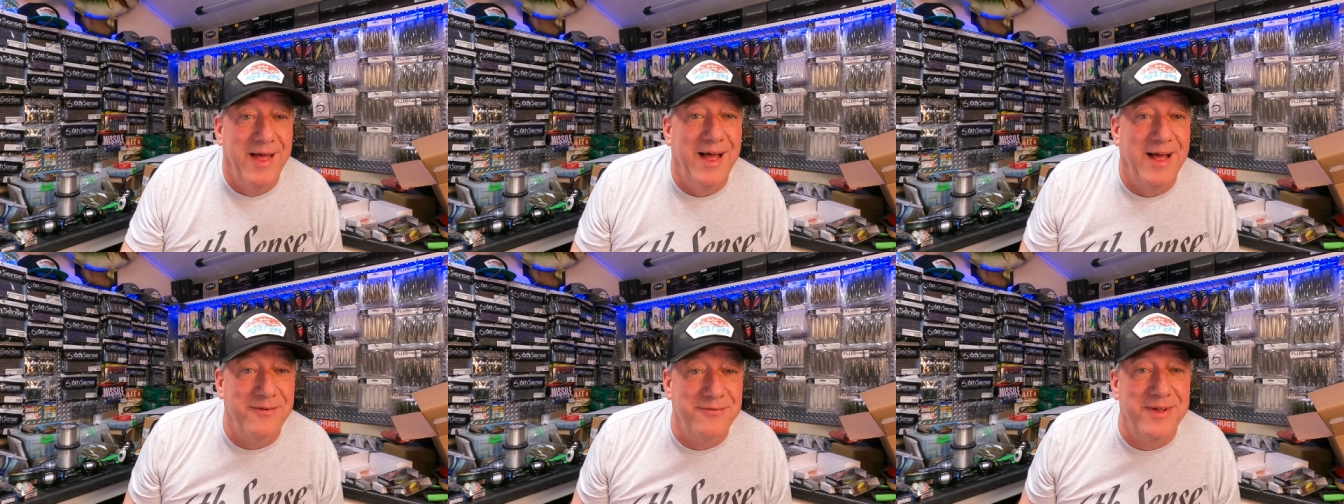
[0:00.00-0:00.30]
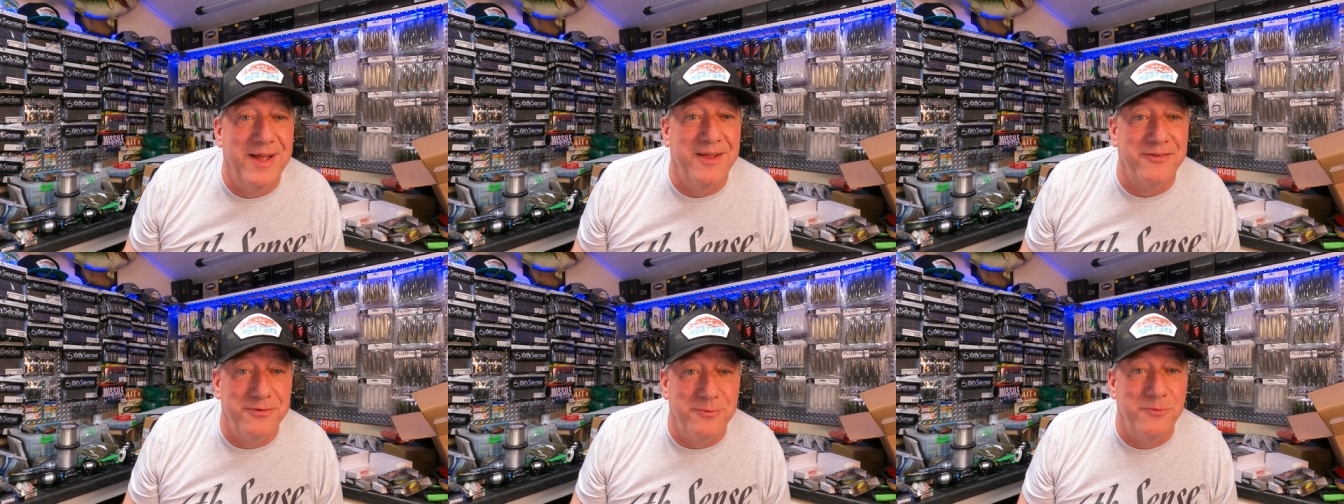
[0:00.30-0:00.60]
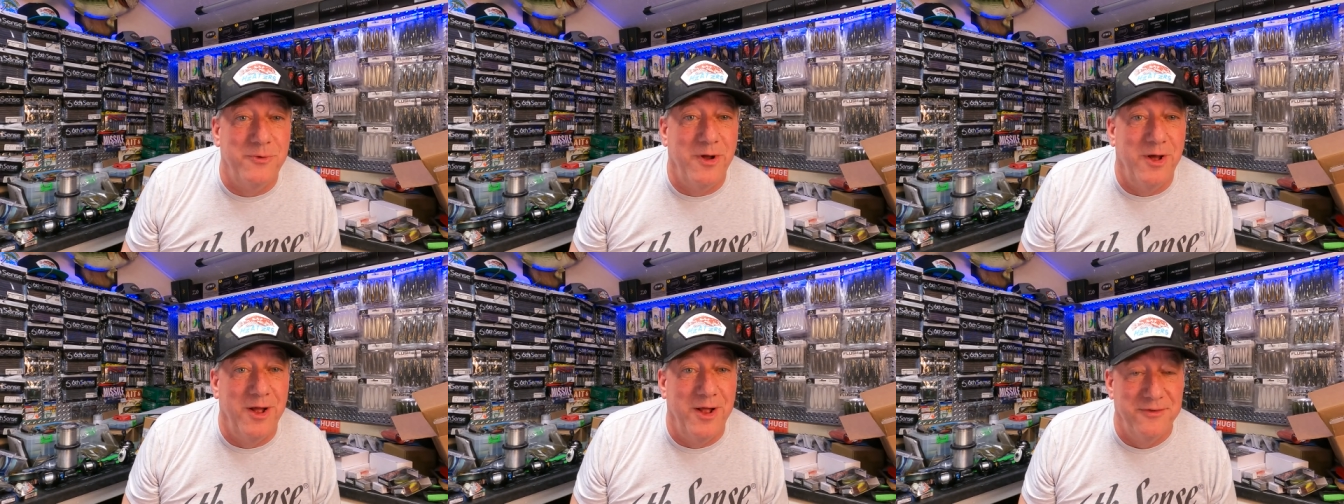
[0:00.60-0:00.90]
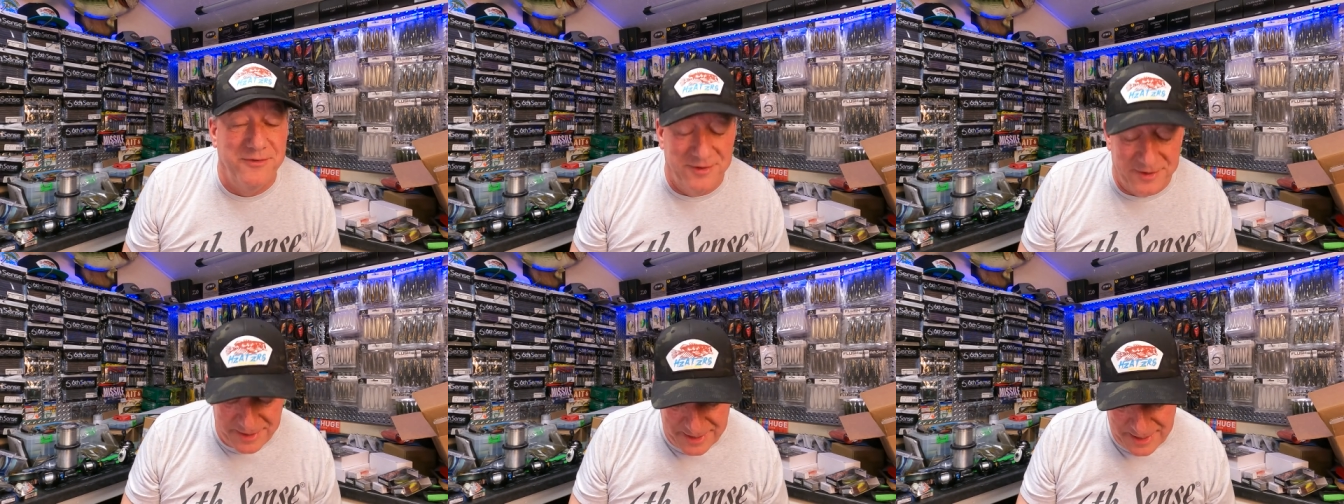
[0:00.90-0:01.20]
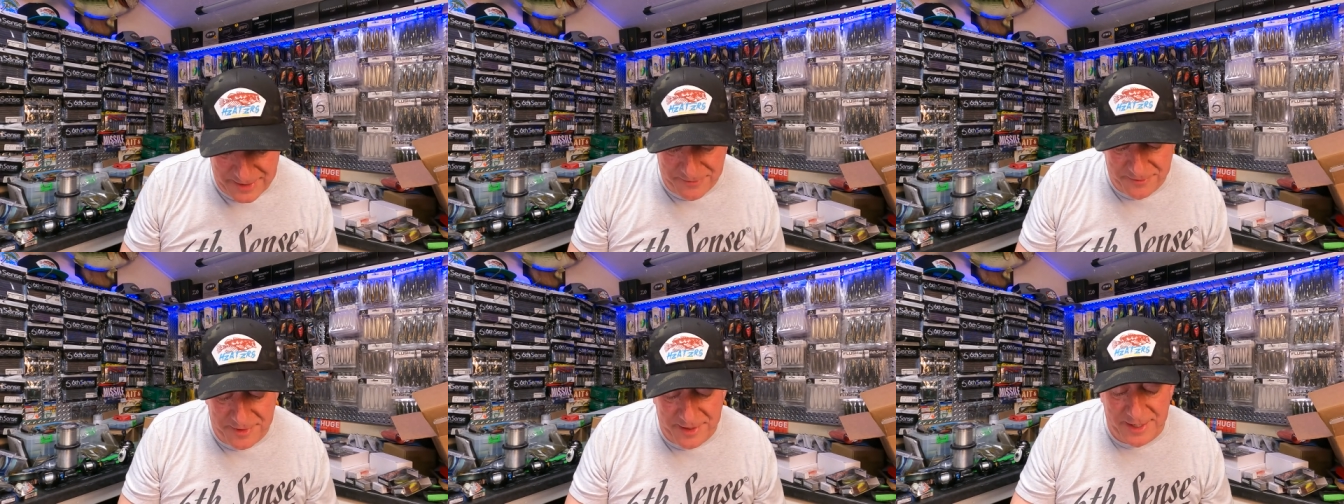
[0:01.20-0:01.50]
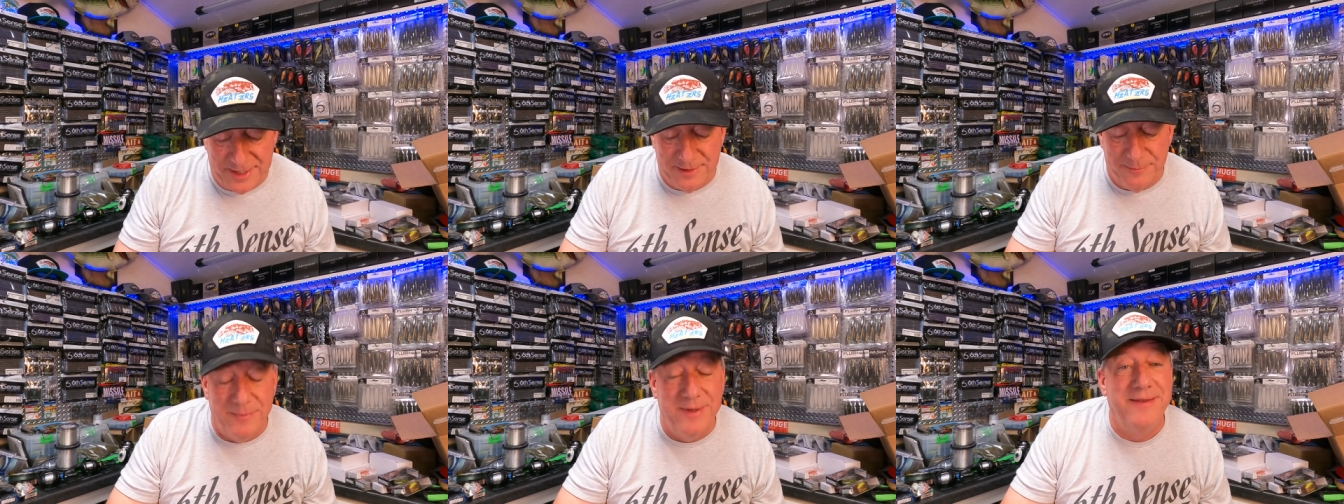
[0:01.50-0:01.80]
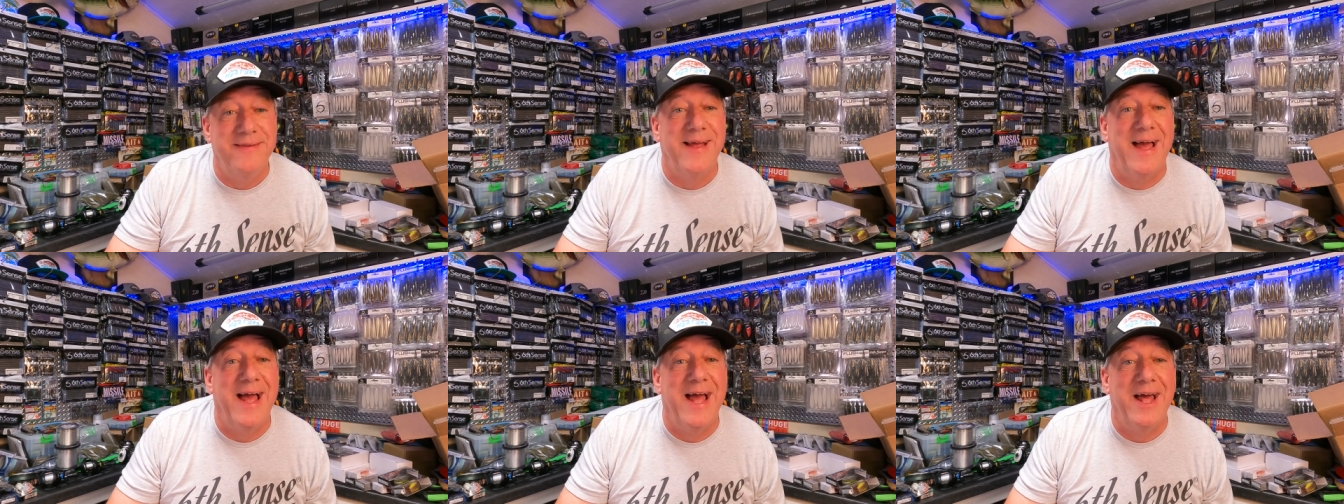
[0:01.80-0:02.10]
I've got some rods that everything can
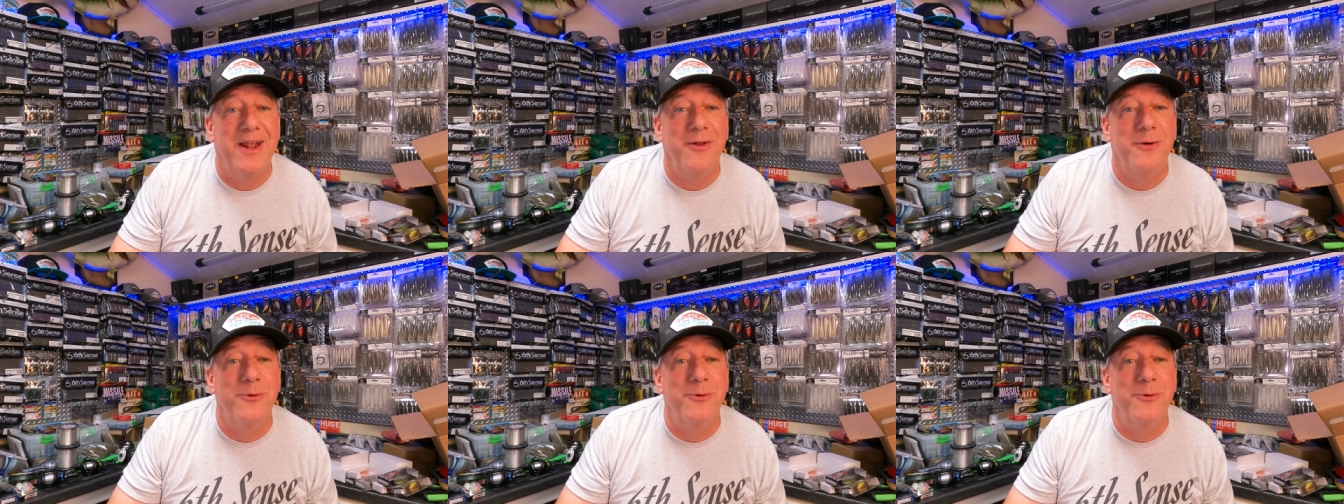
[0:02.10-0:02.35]
be tied